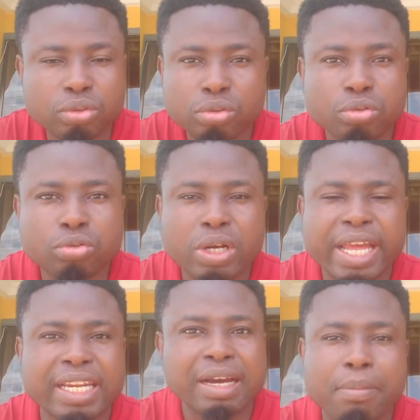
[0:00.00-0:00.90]
to
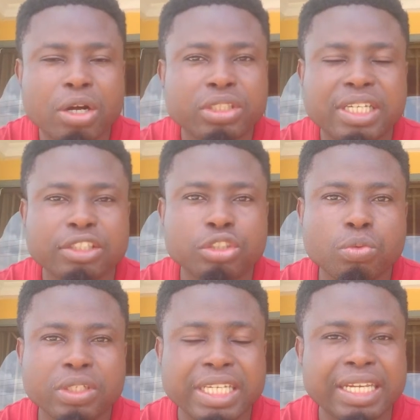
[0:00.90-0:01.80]
any amount that you
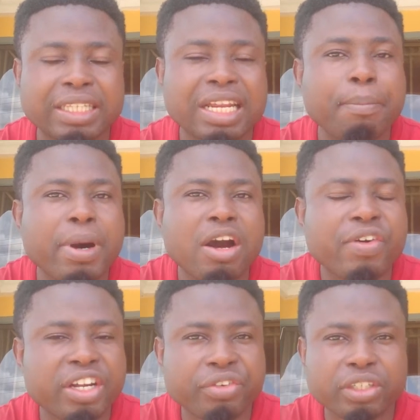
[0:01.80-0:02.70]
want, anything above
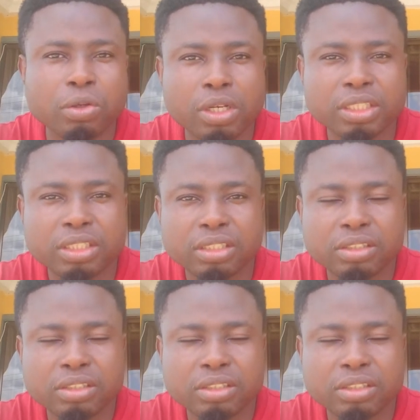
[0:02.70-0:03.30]
hundred dollars.